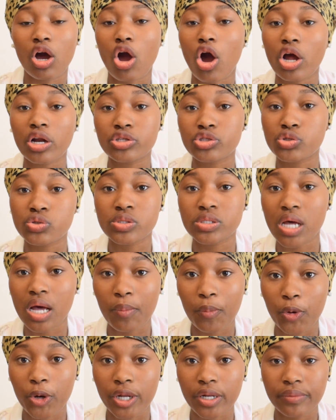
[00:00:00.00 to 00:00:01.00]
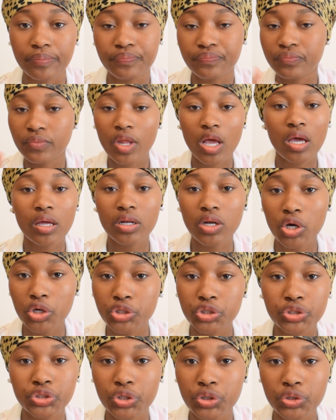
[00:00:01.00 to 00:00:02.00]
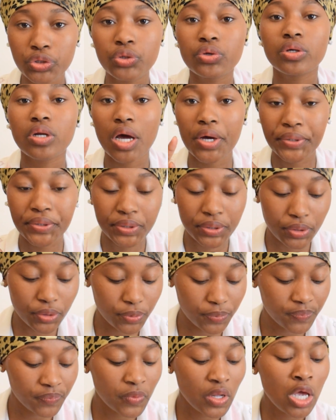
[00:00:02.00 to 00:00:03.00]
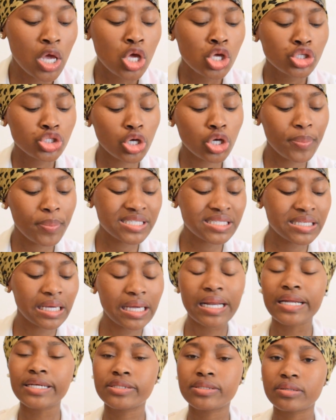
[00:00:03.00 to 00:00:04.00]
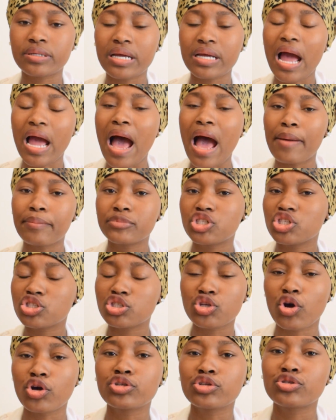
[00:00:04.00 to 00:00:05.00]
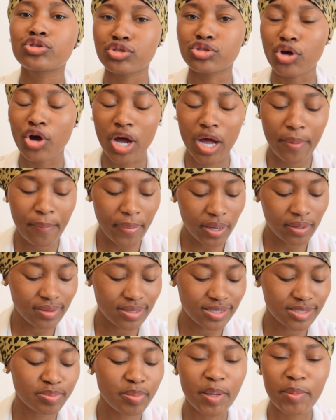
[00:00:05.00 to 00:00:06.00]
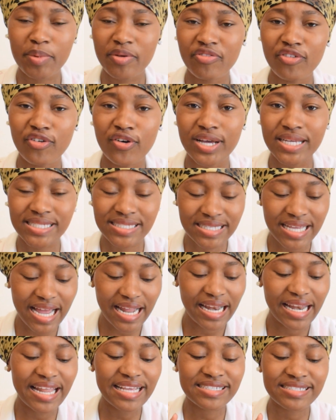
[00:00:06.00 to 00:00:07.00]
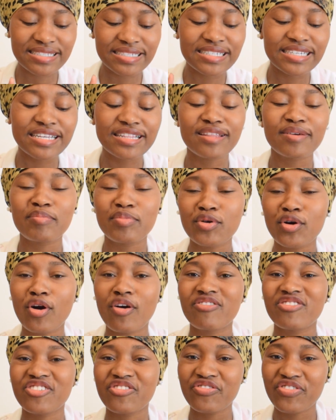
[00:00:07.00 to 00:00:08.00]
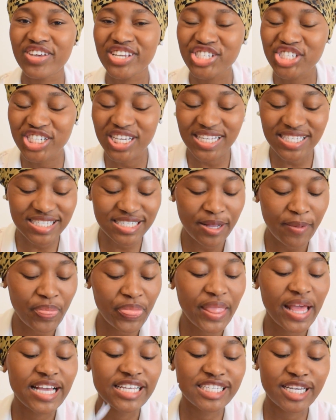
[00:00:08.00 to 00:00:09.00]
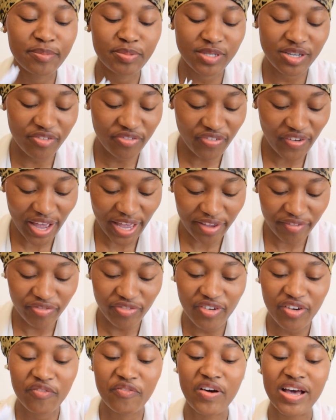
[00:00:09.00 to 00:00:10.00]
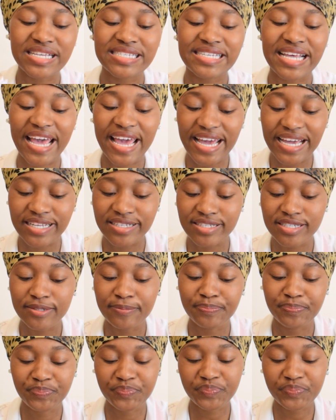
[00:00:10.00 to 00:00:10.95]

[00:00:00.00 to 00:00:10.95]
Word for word: God to someone? No, you don't know. Now you know. So basically today I'm just going to talk about this. But before I start, let's read in the book of Ephesians chapter 5 verse 8